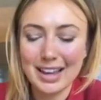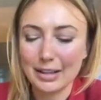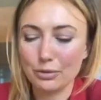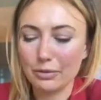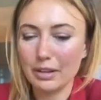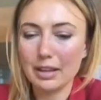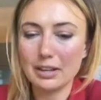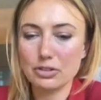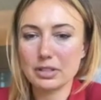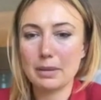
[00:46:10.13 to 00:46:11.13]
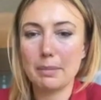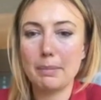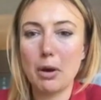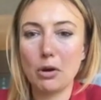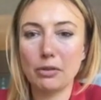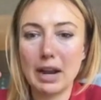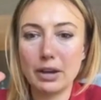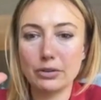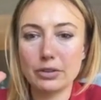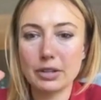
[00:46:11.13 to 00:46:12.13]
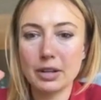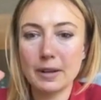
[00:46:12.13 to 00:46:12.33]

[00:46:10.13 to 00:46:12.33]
It's really just around